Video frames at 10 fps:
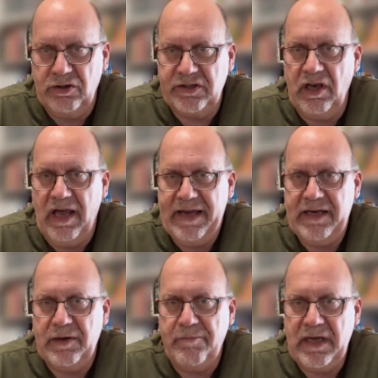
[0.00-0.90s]
salt and
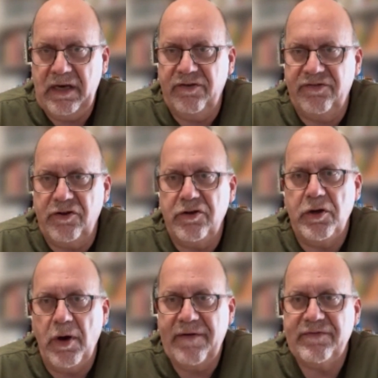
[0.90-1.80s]
light means
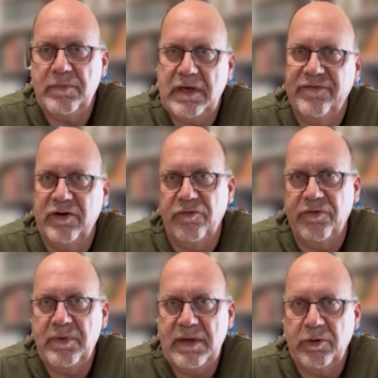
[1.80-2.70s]
you have to be
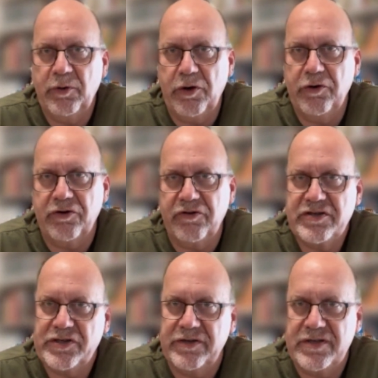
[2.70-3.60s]
involved with people who are not
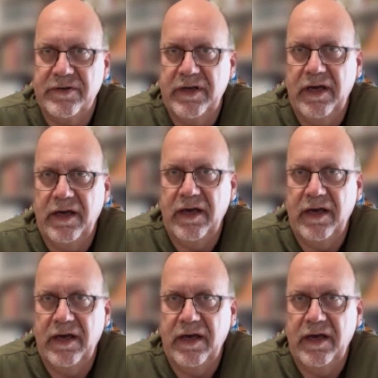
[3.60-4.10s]
Christians